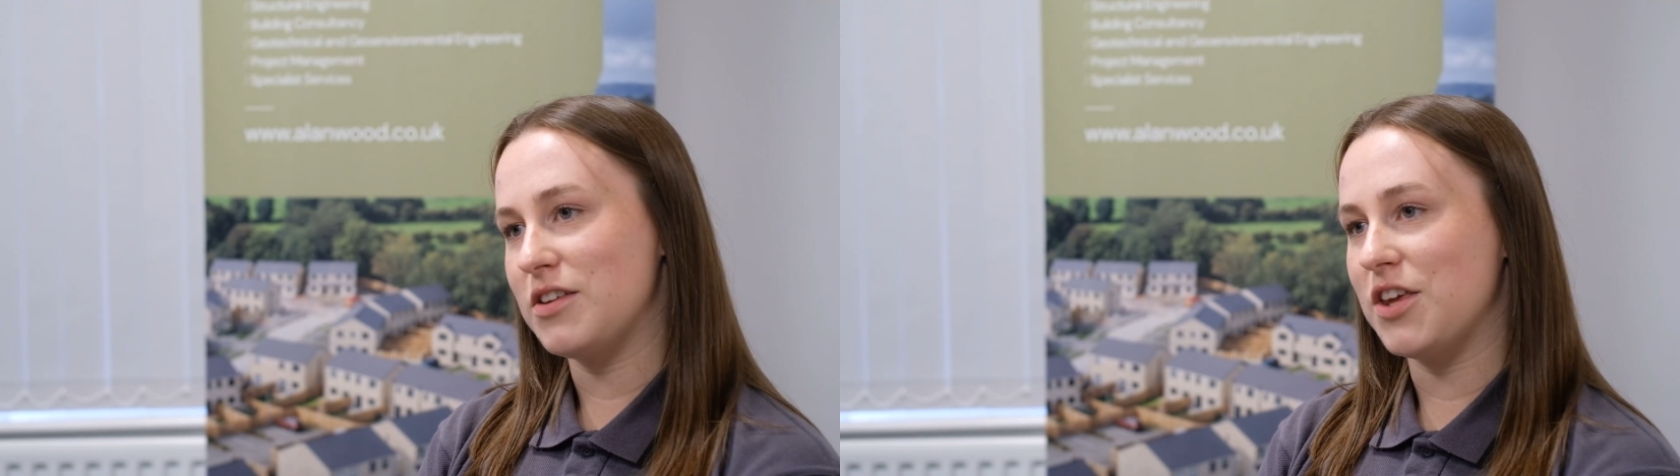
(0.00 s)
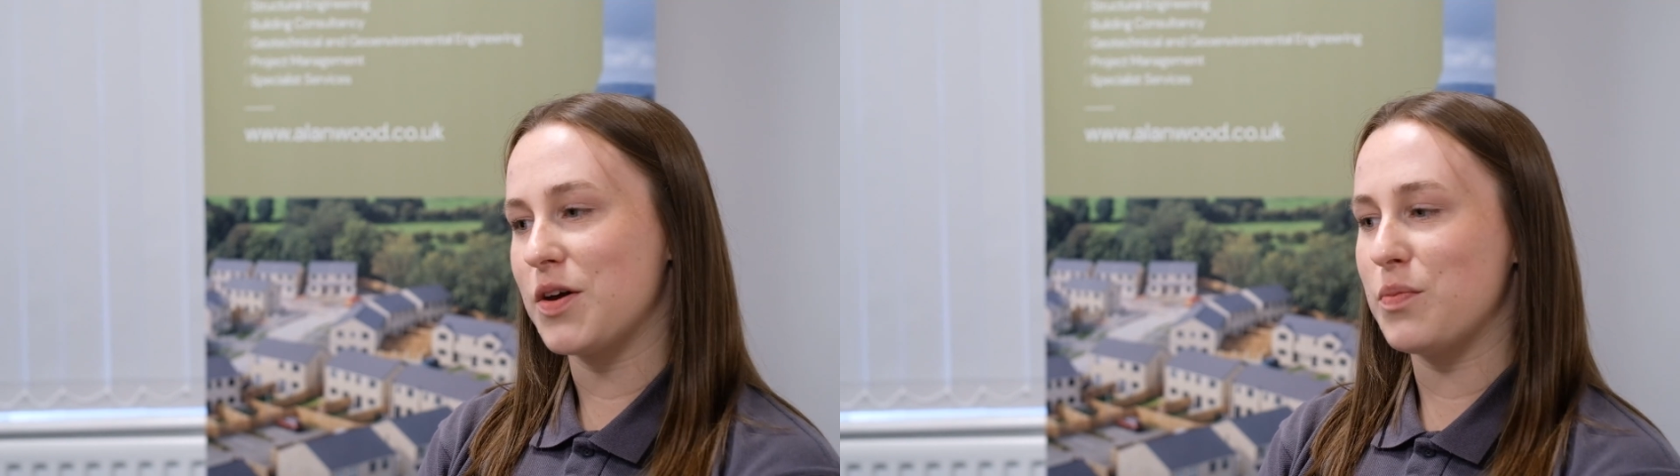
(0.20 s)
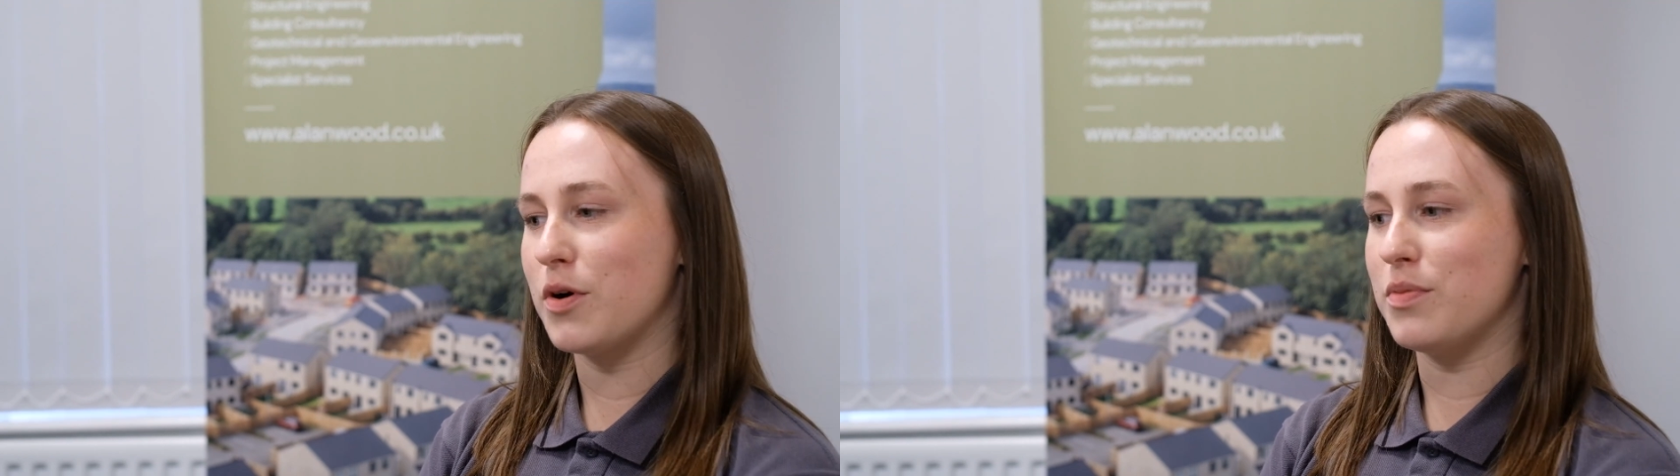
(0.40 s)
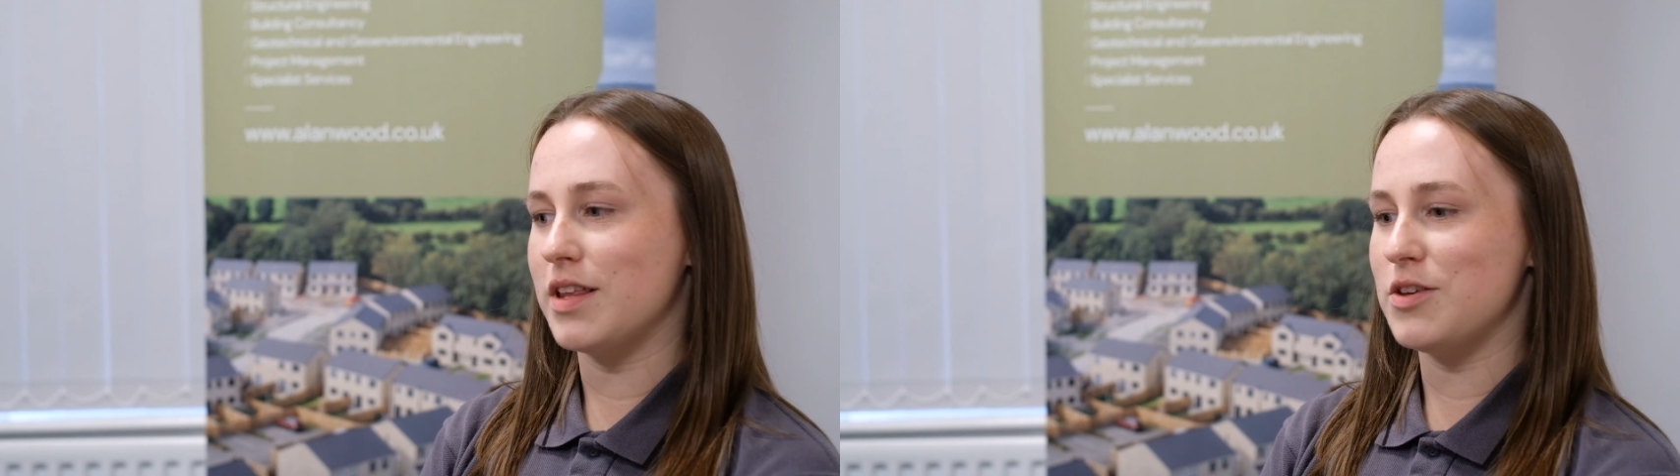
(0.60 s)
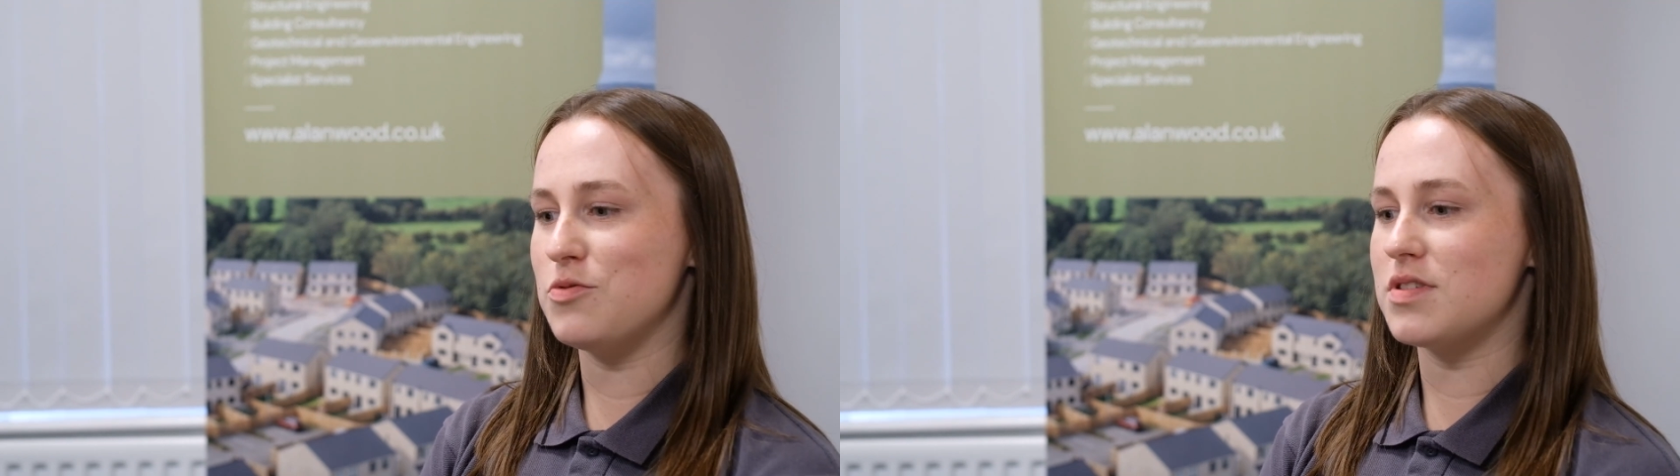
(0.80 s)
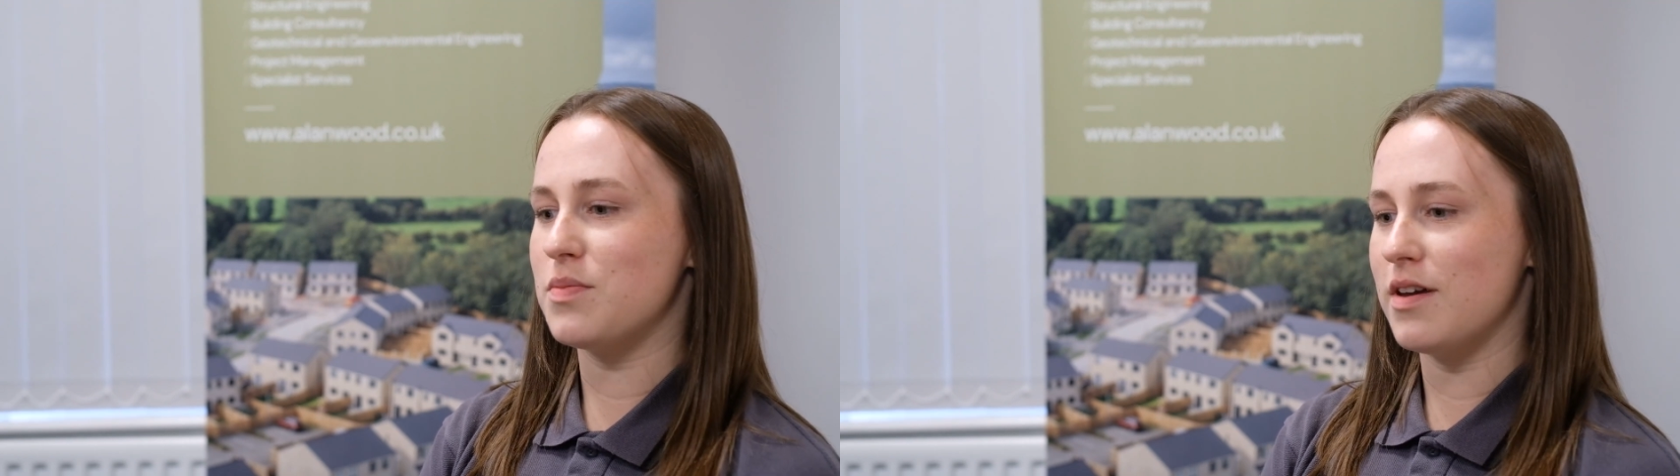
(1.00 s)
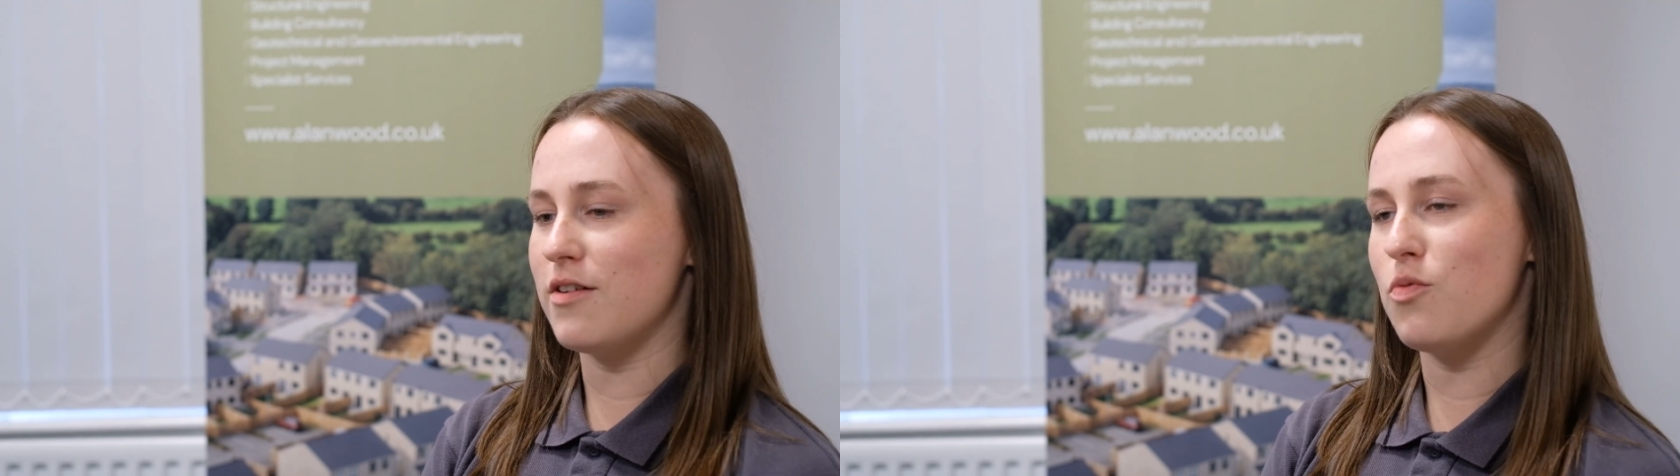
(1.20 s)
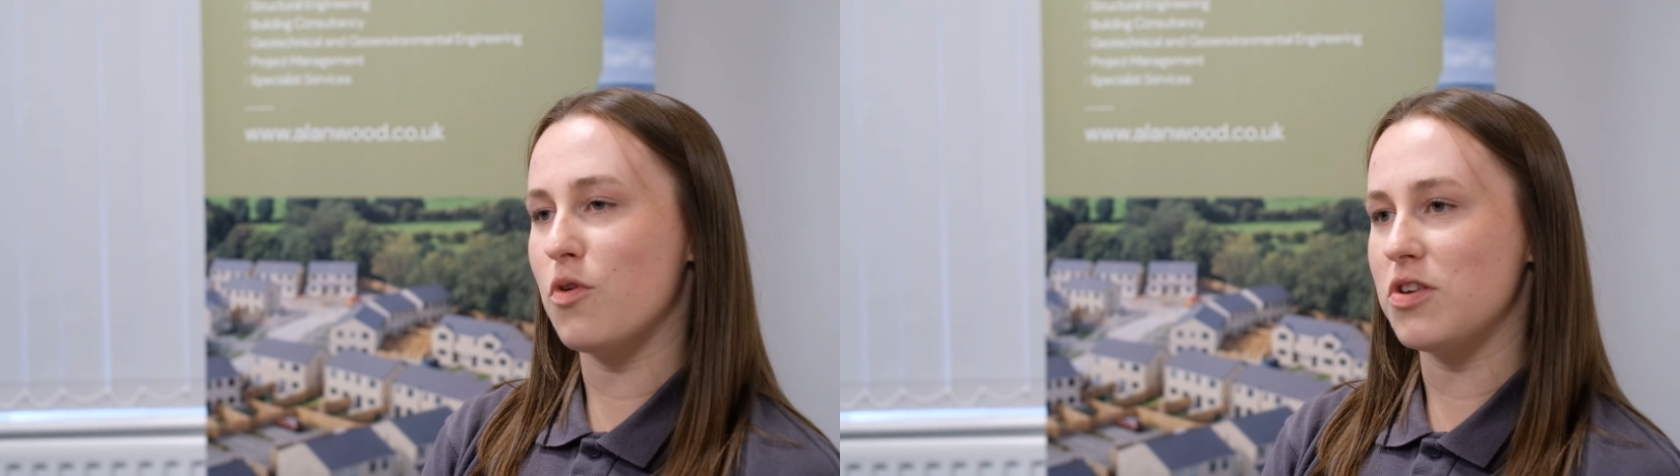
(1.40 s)
You can probably use a bit
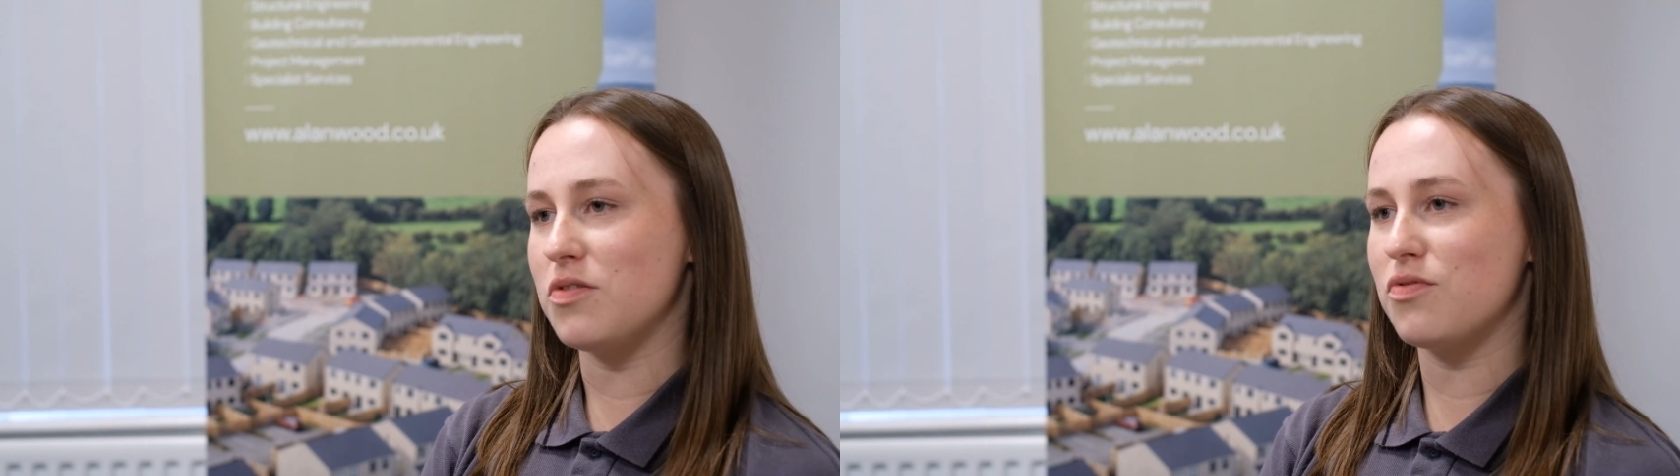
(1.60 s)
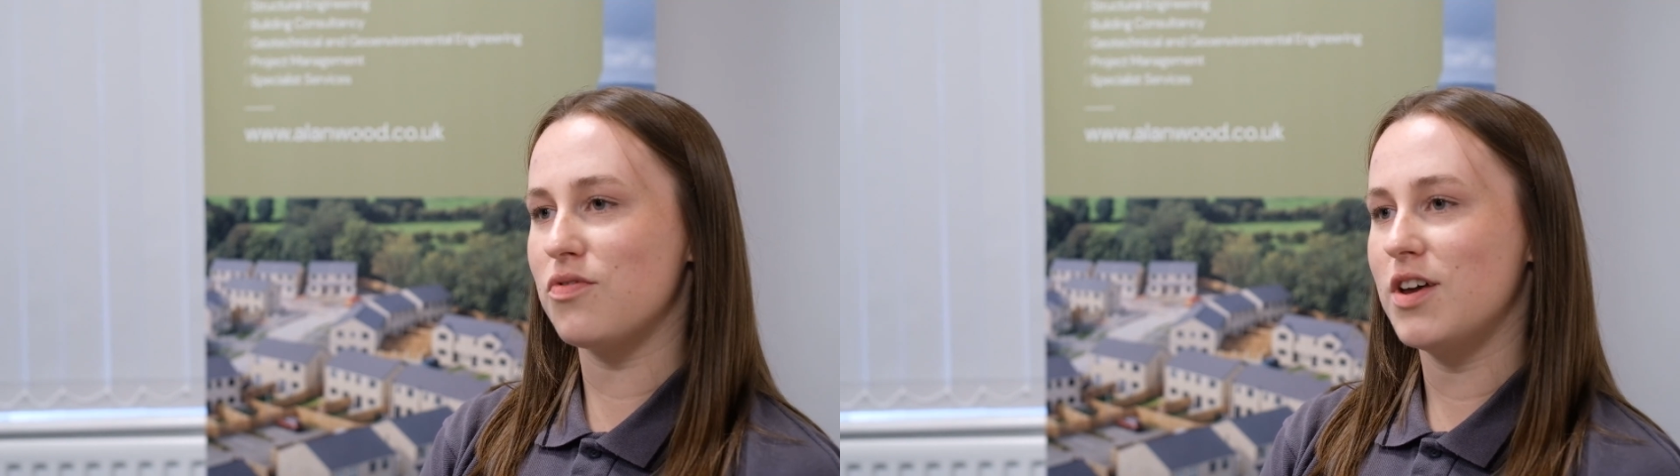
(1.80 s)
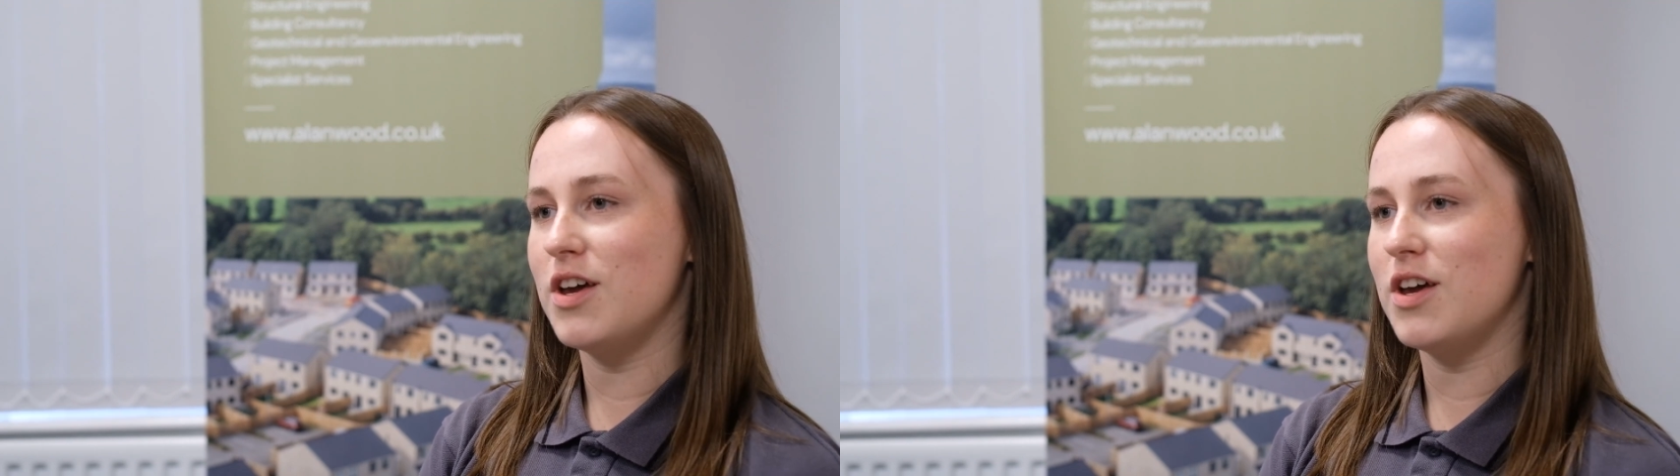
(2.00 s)
of what you've